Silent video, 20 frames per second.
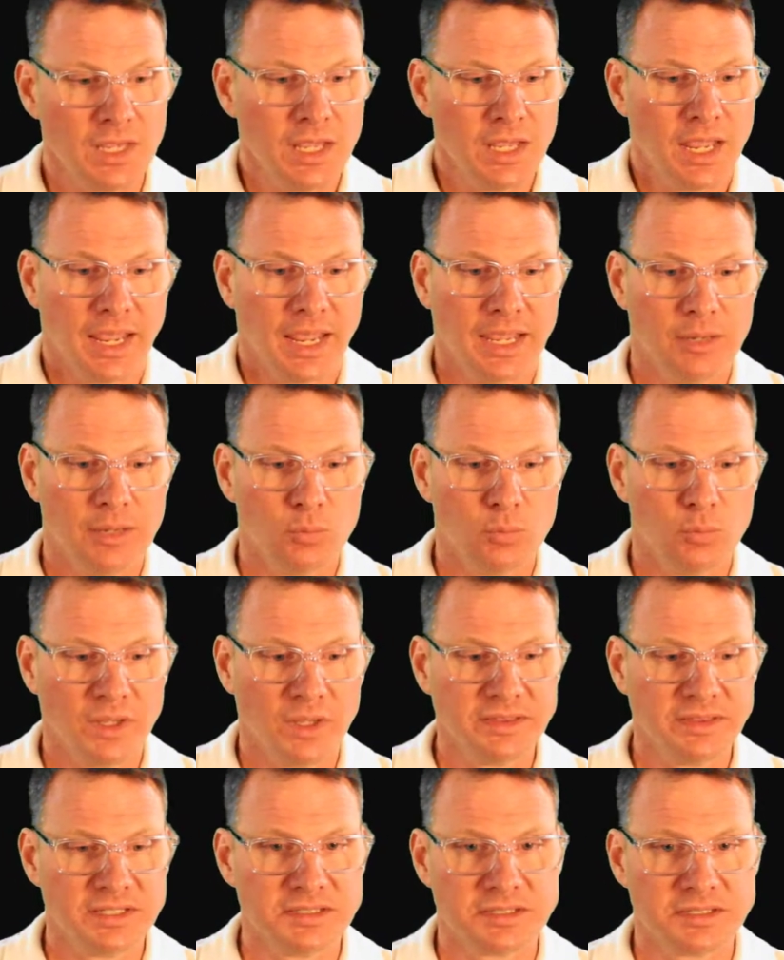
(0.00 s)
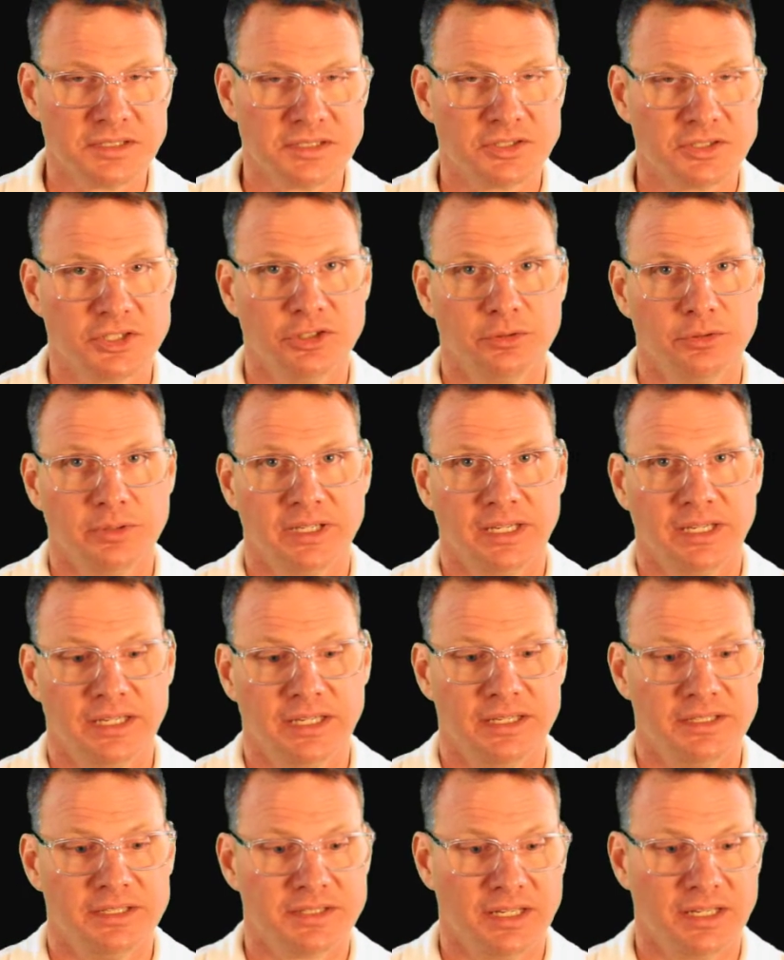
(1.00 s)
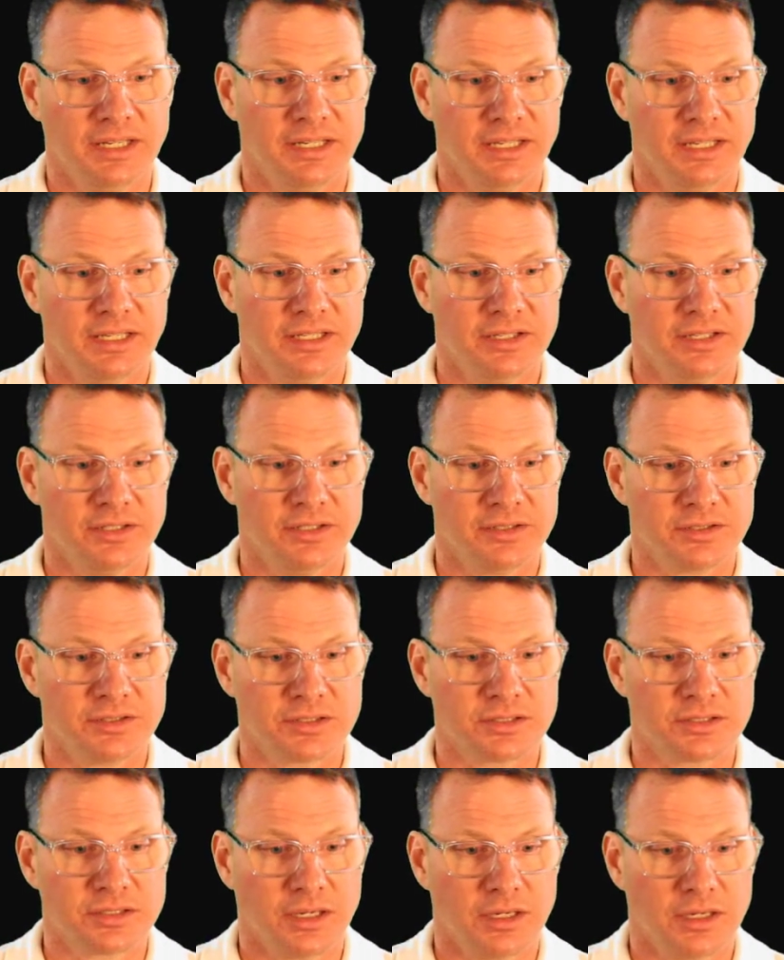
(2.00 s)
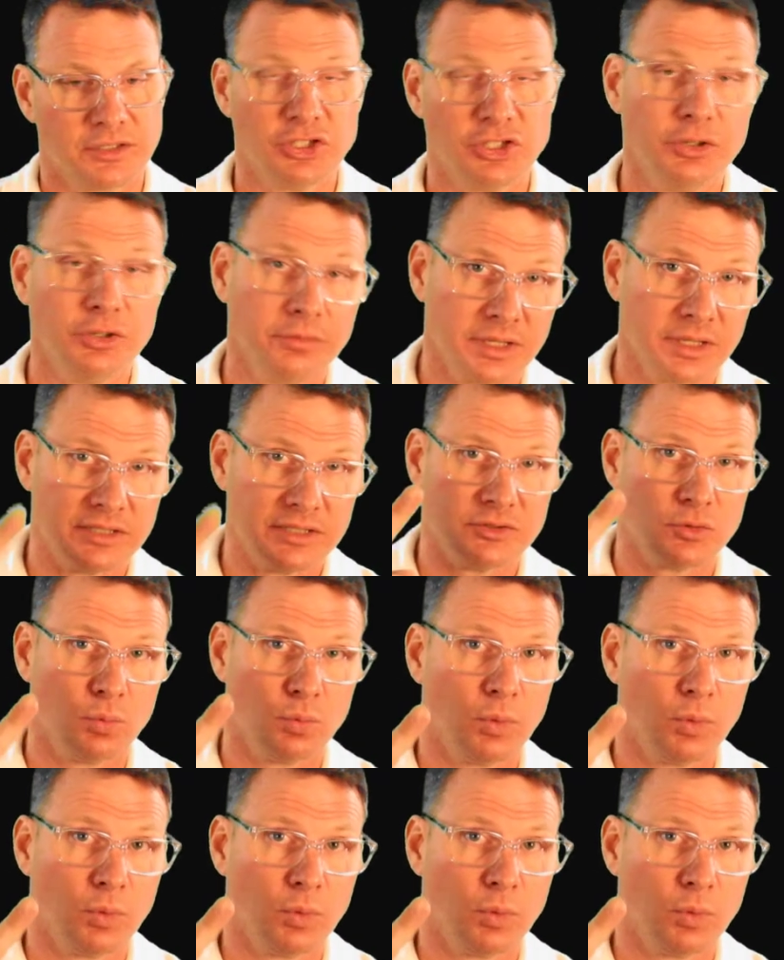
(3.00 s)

And what this is doing is it is uh, two things.